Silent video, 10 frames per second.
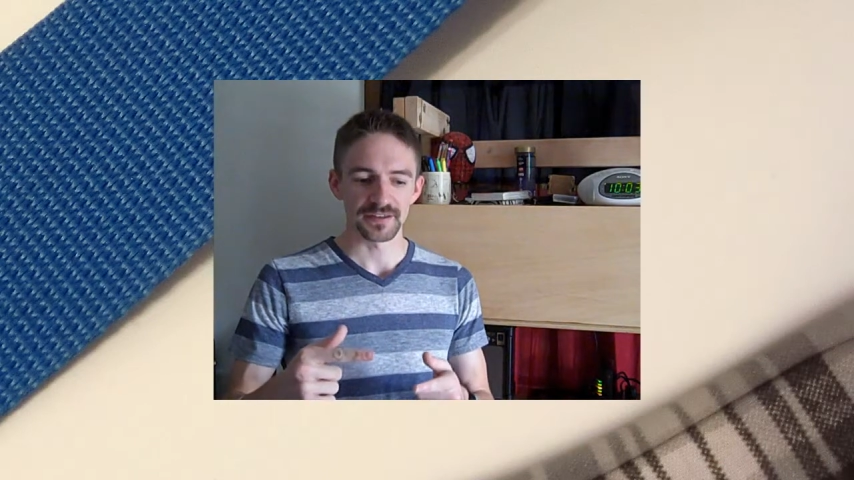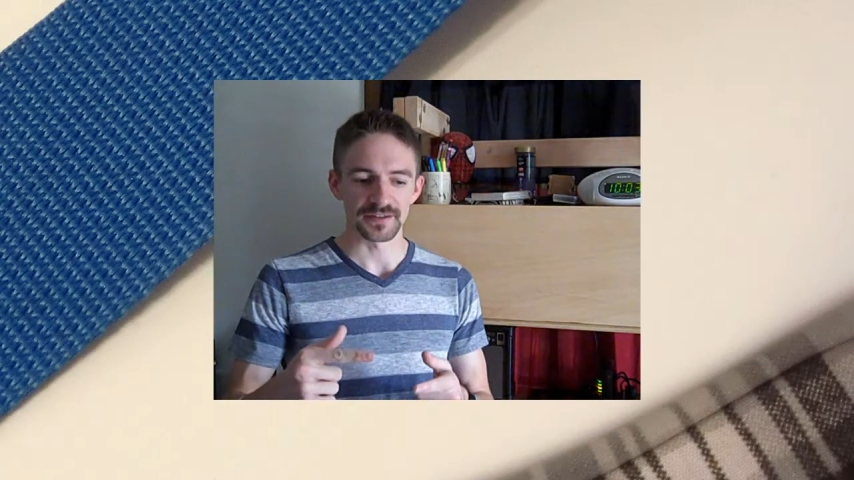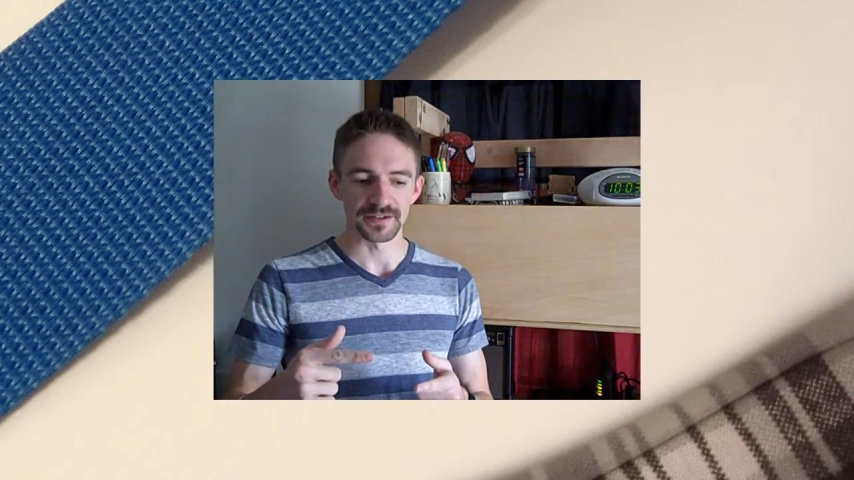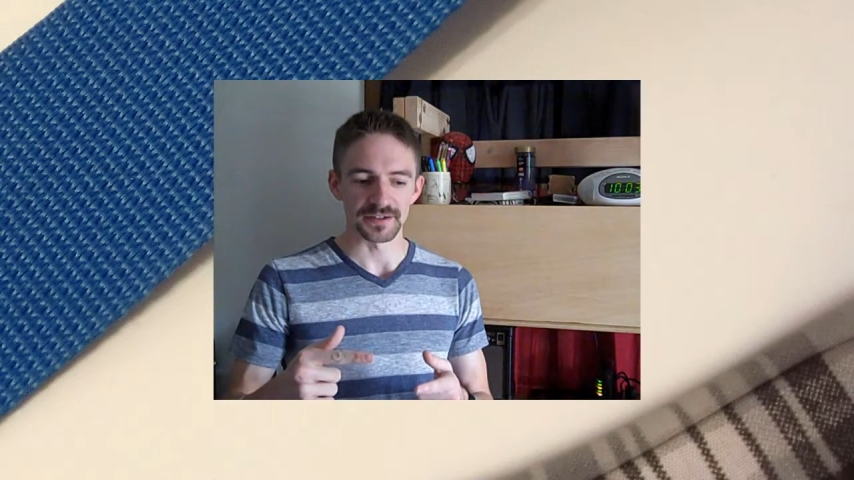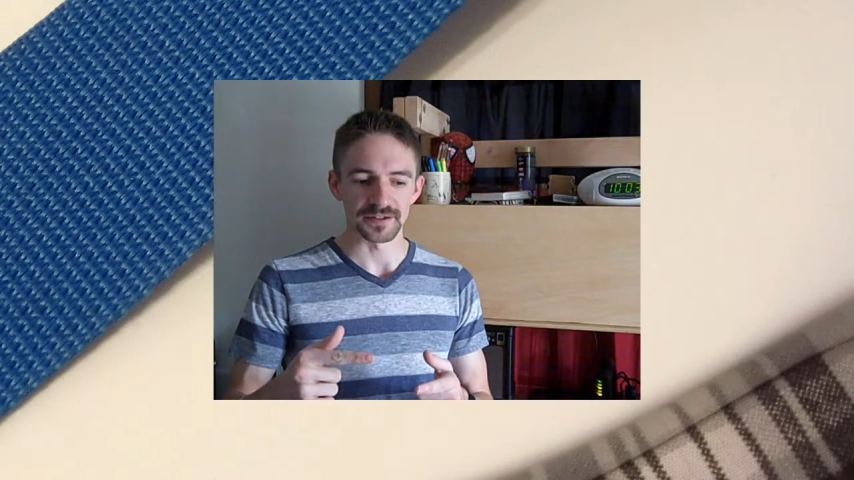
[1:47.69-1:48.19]

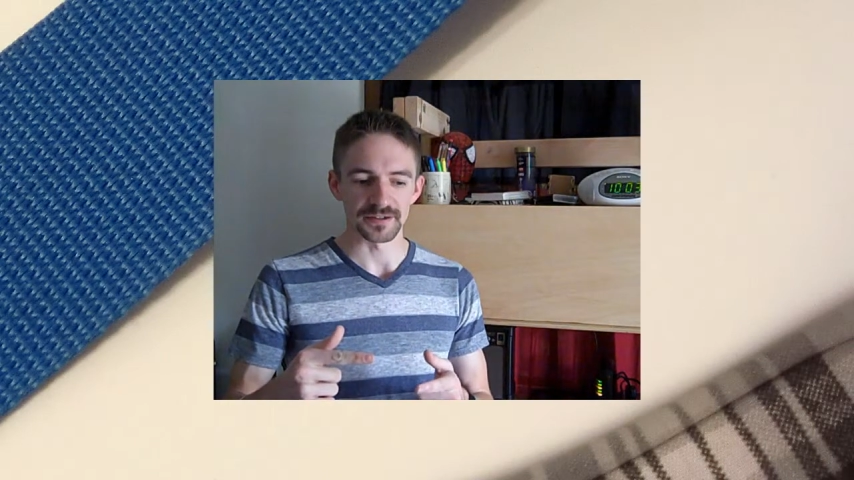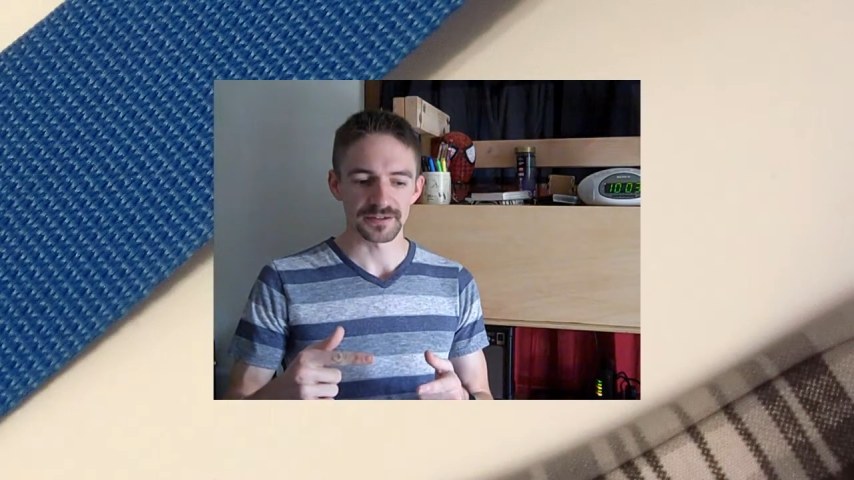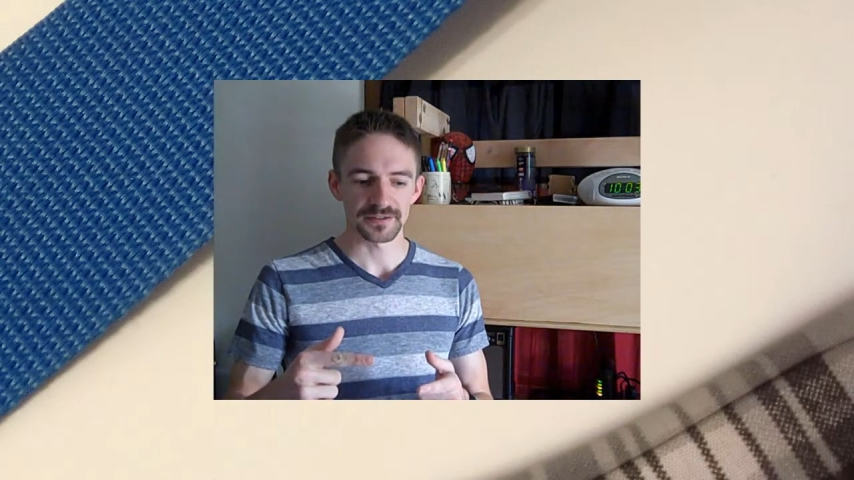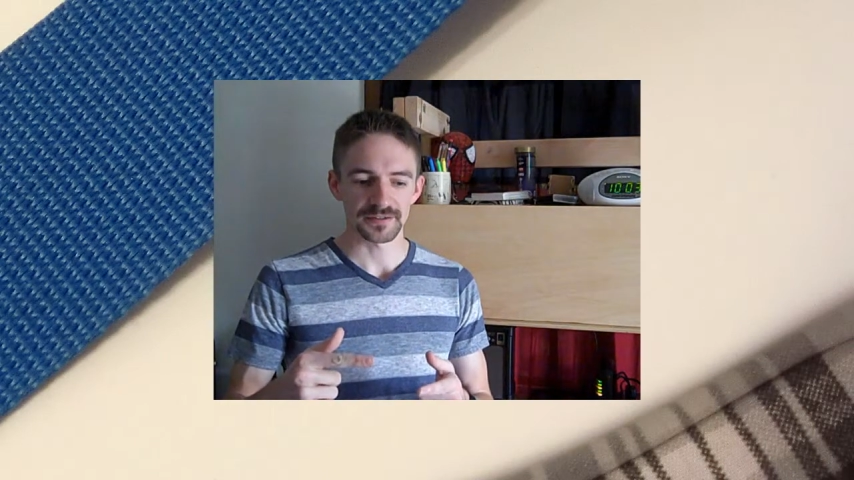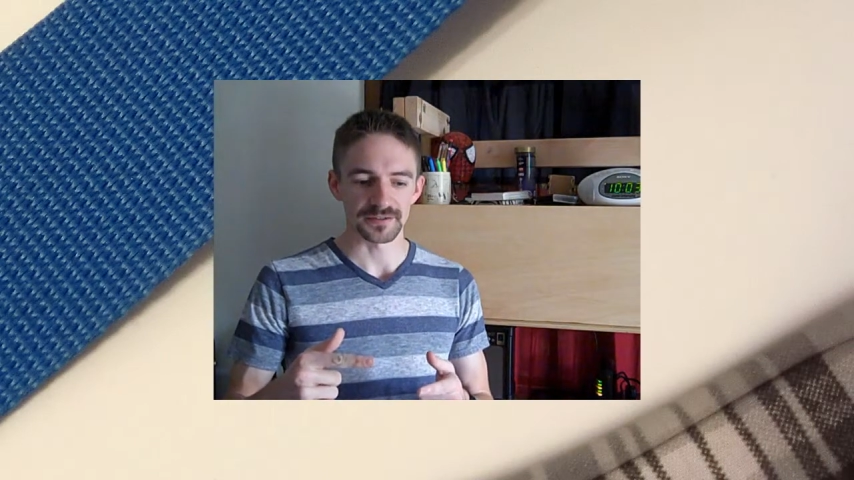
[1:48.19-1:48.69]
the
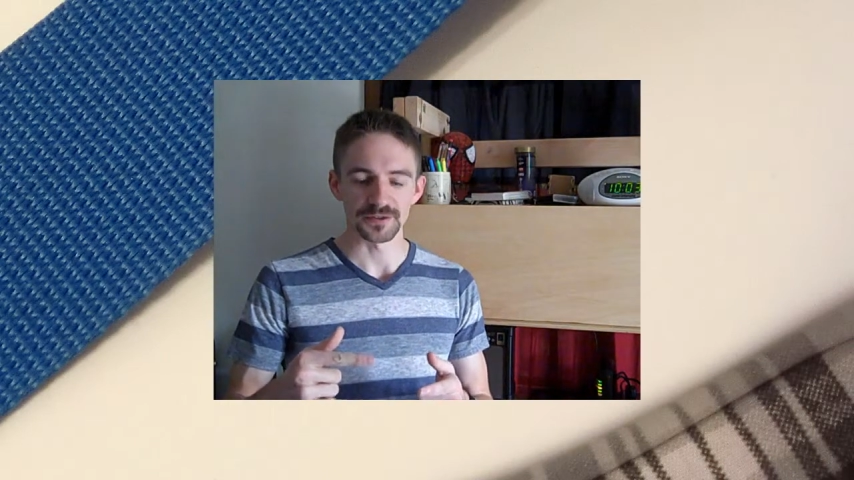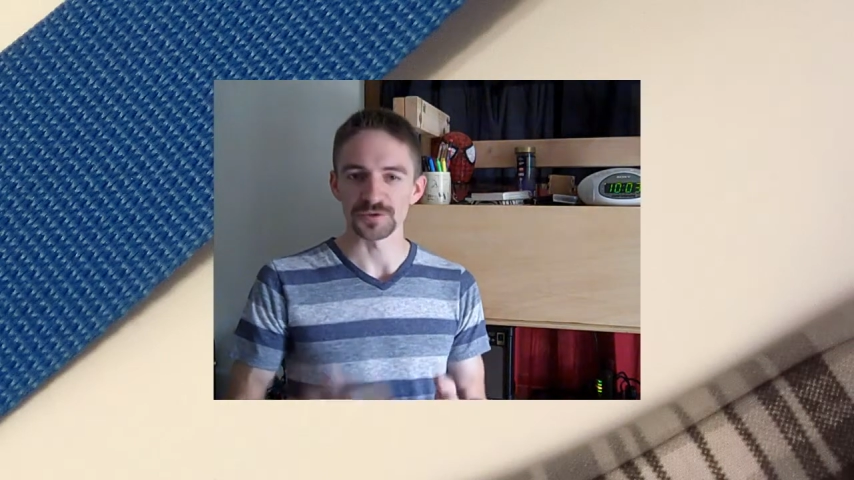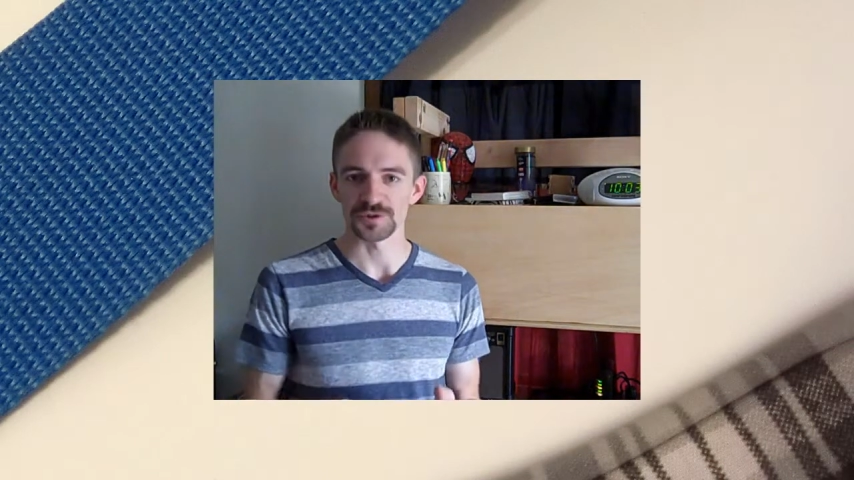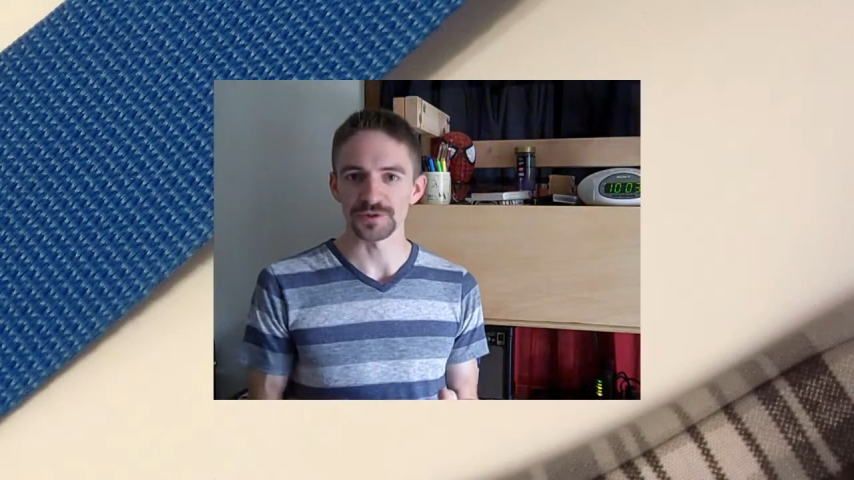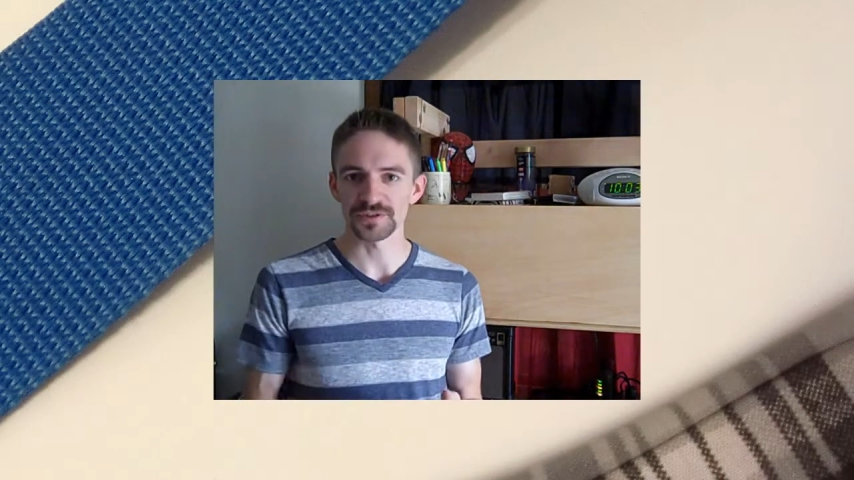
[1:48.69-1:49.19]
new
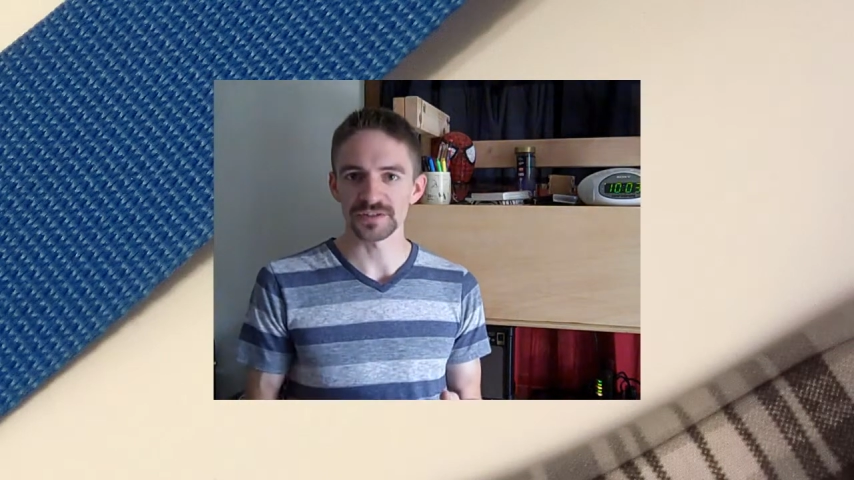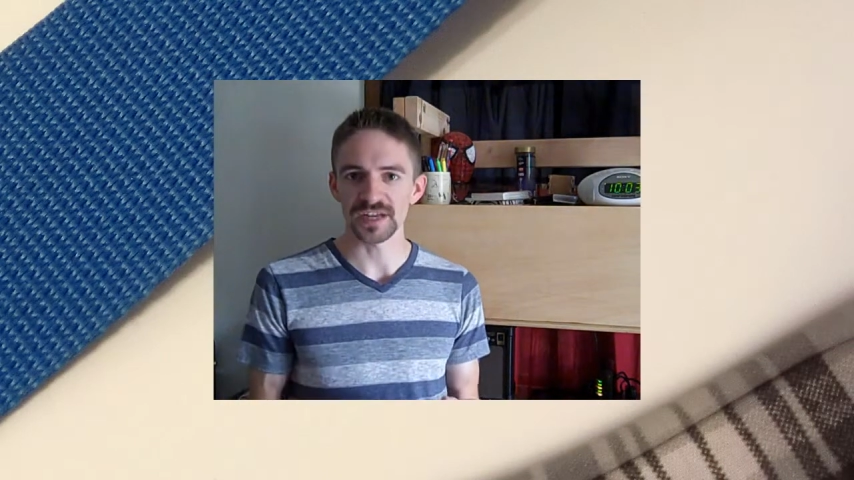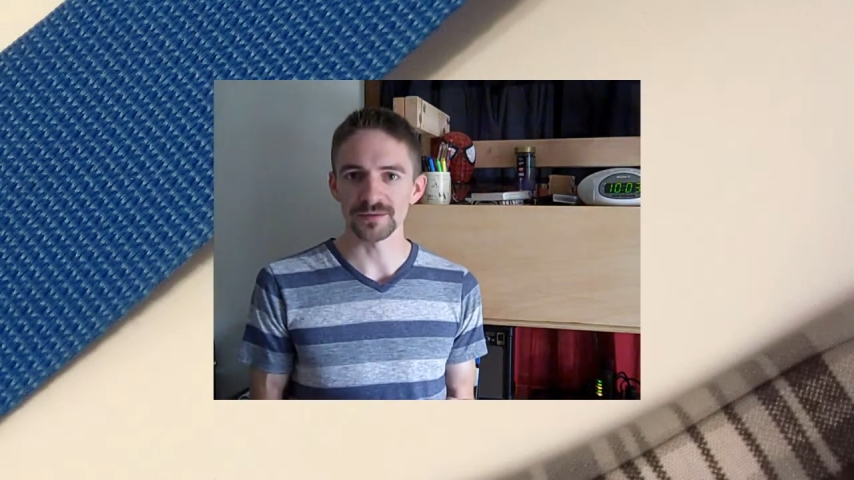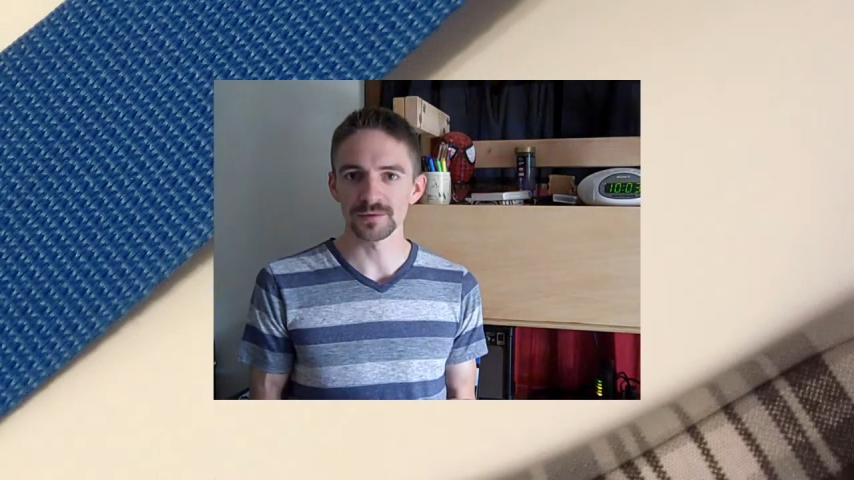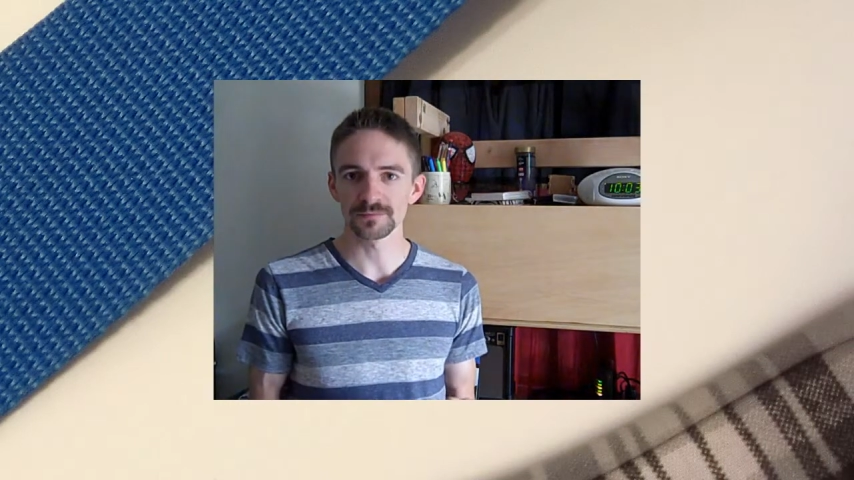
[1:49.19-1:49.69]
Chvrches
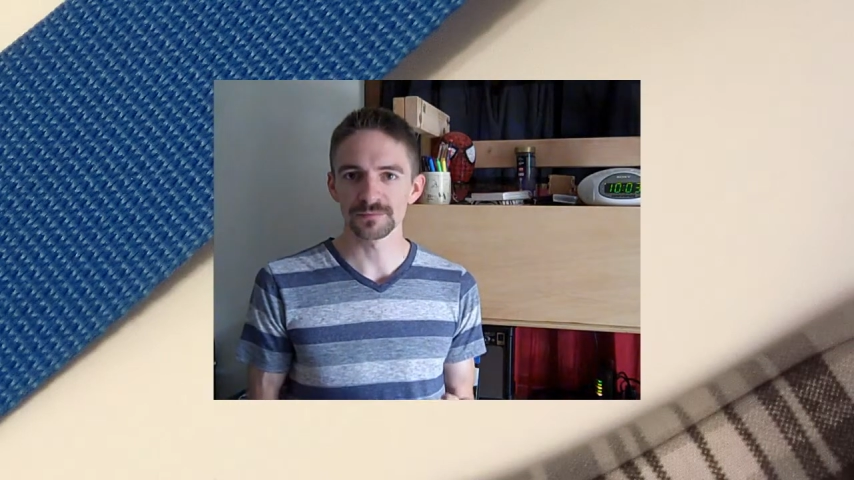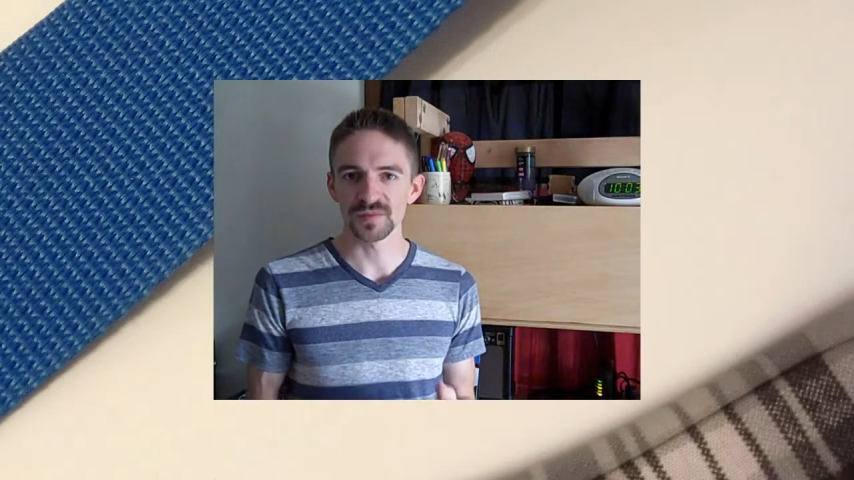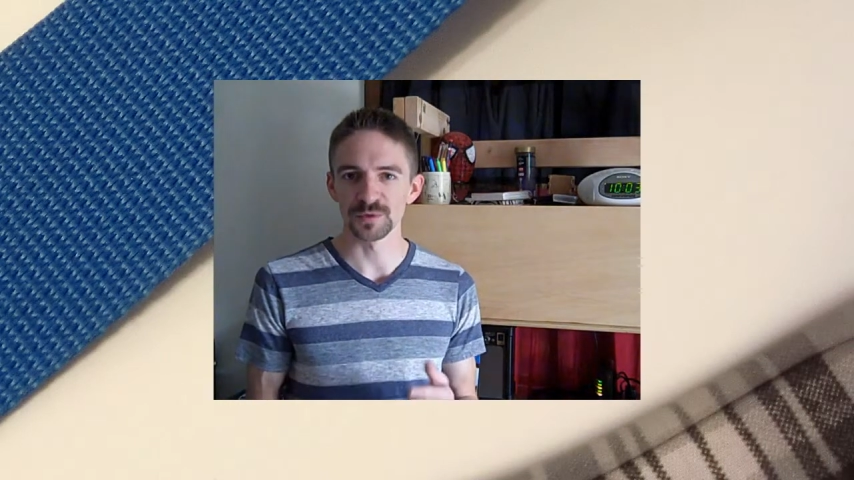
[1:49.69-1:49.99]
album,